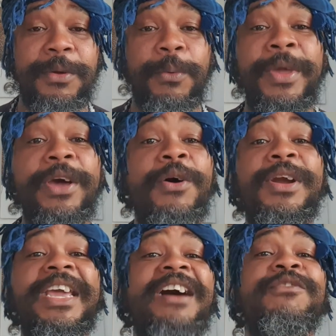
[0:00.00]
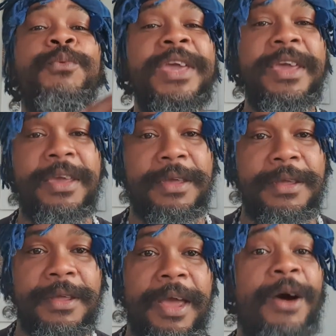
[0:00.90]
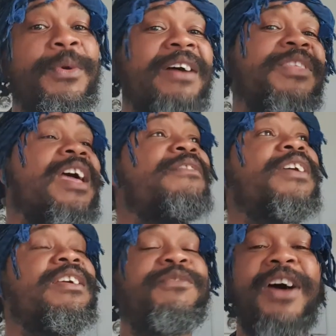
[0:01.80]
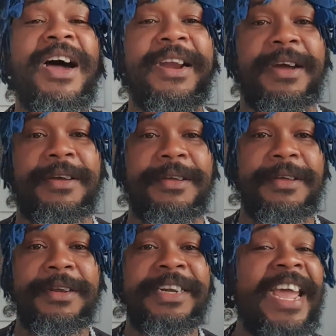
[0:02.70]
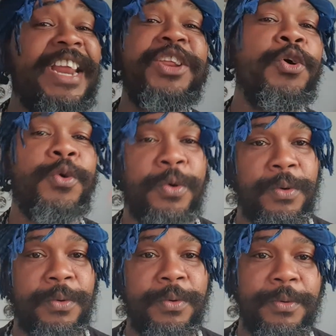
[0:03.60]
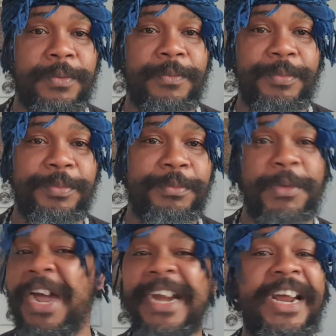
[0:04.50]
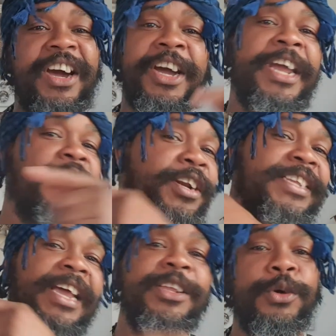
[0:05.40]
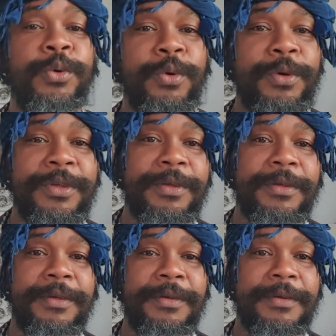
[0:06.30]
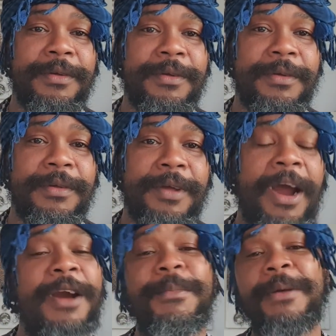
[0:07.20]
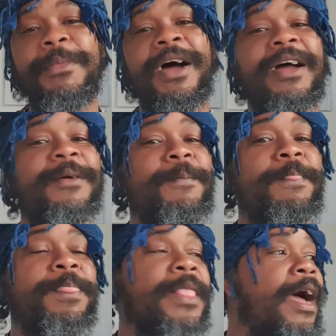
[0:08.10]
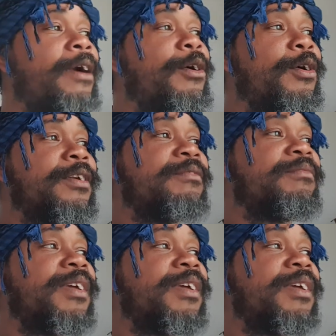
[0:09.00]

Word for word: We only have we, and we have the Heavenly Father. They knew. Why they ain't gonna tell you? I remember I wrote